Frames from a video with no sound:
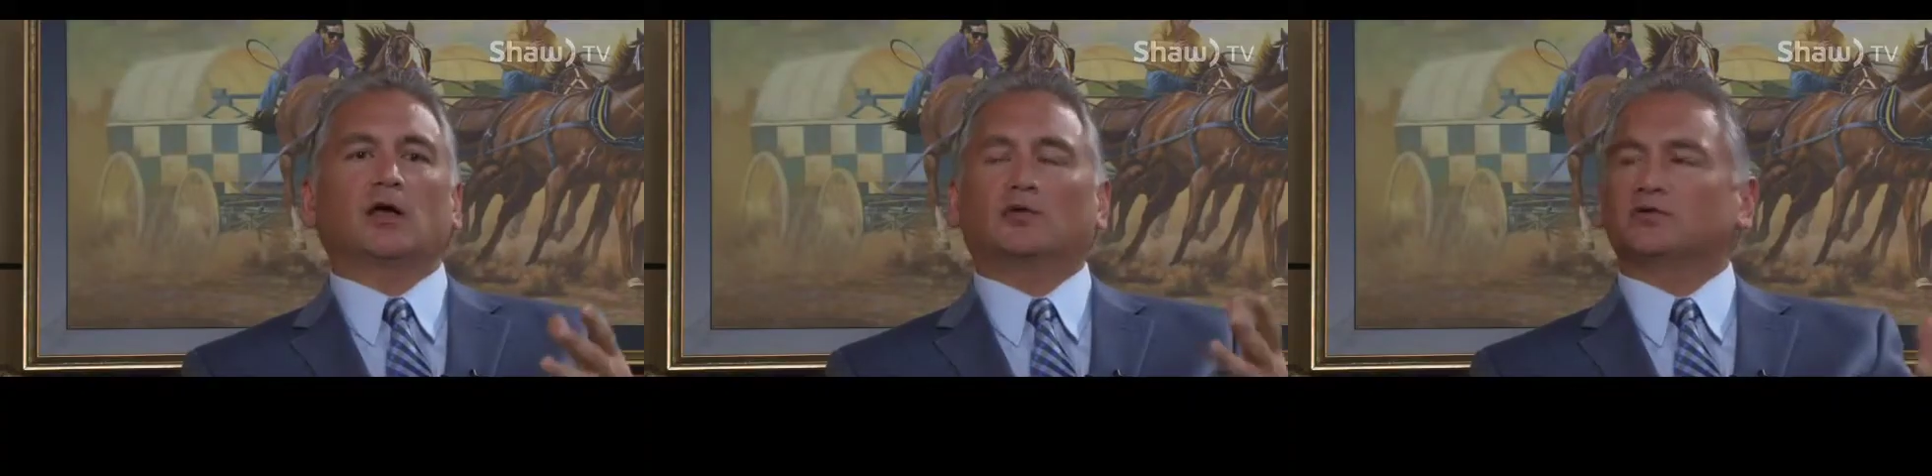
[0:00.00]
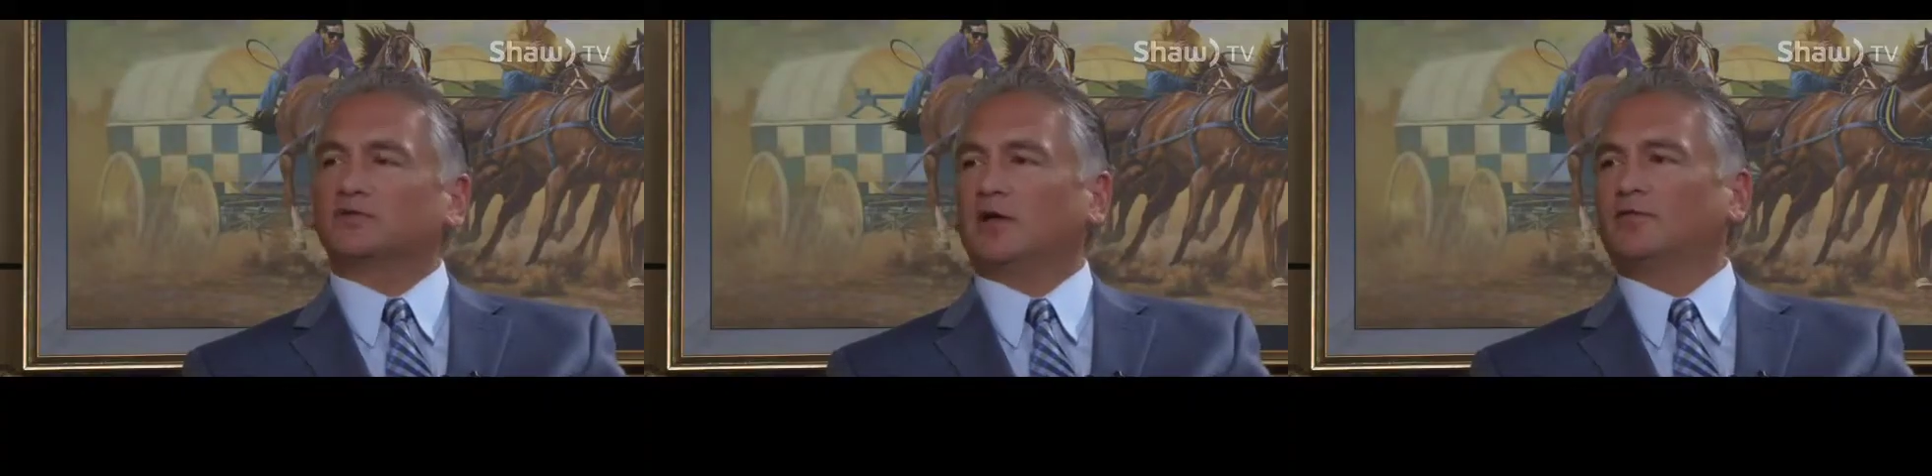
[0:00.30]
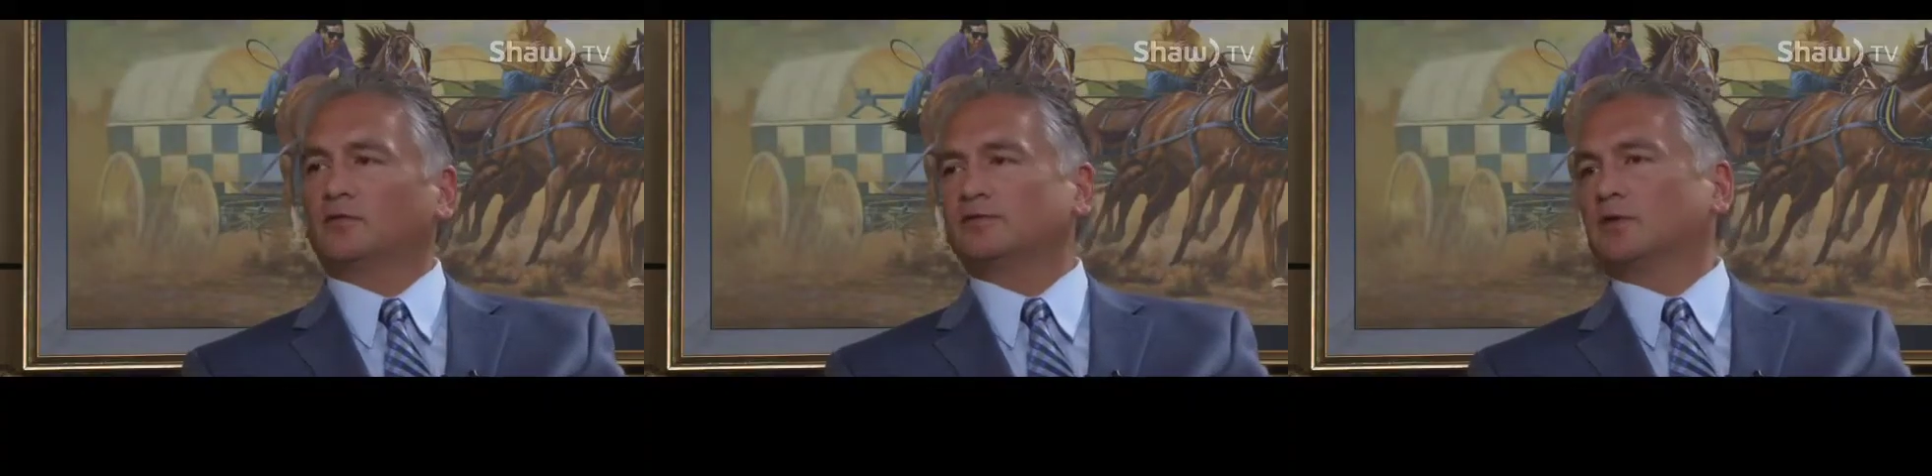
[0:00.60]
how
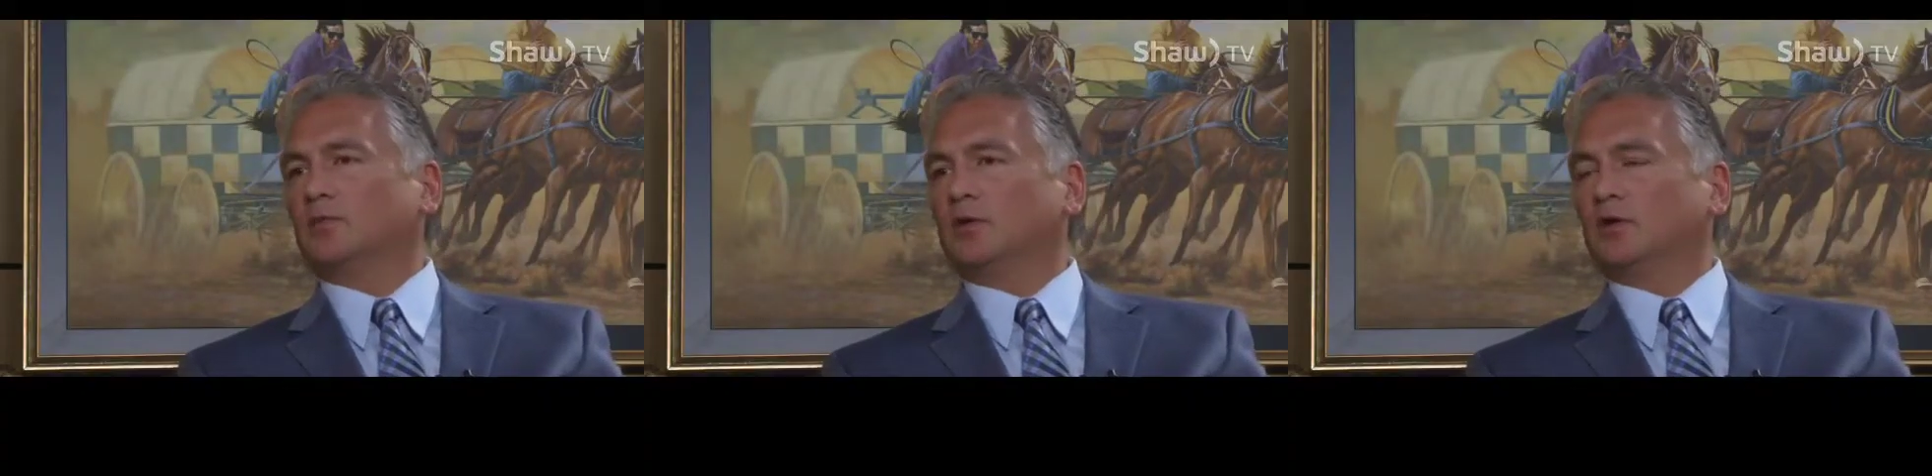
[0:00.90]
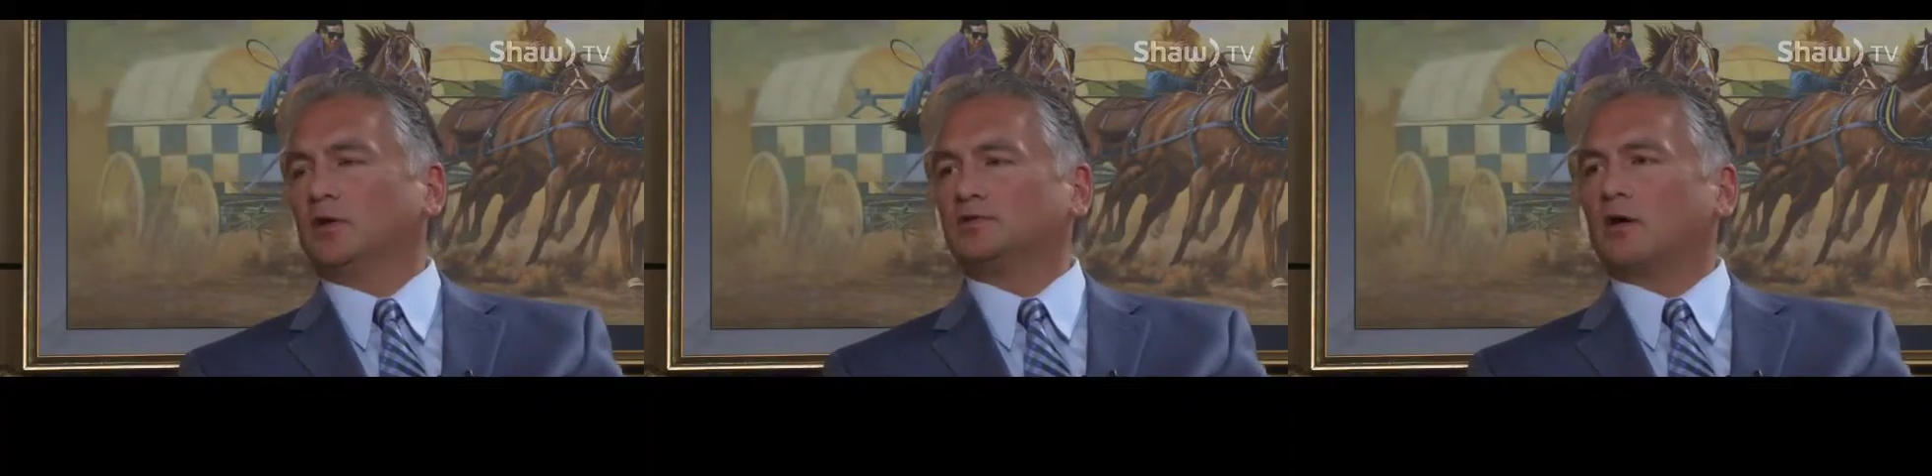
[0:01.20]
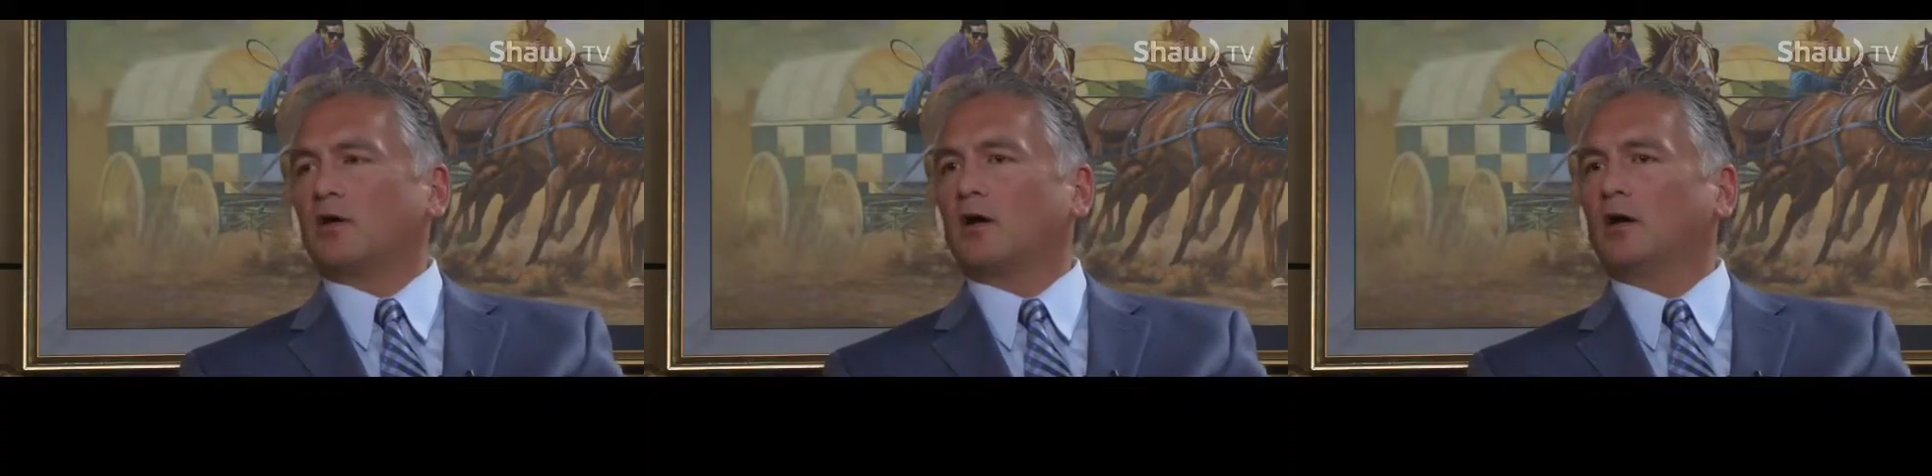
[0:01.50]
safe those communities
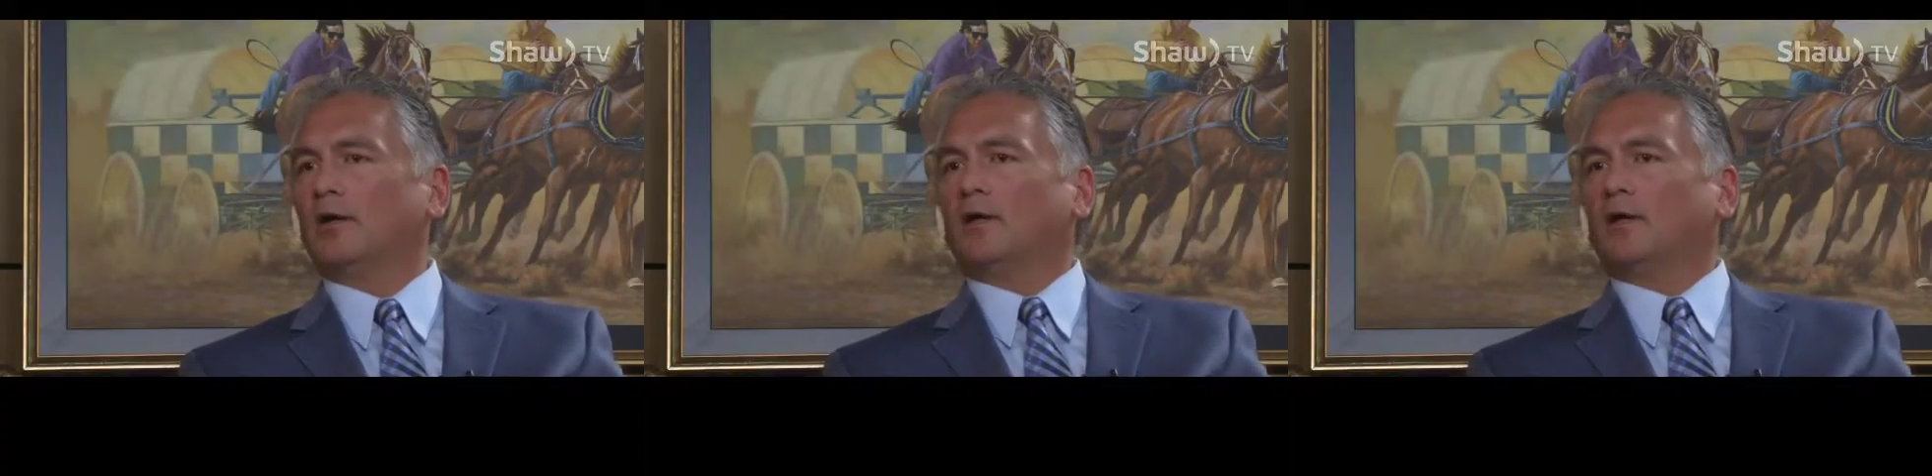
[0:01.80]
are,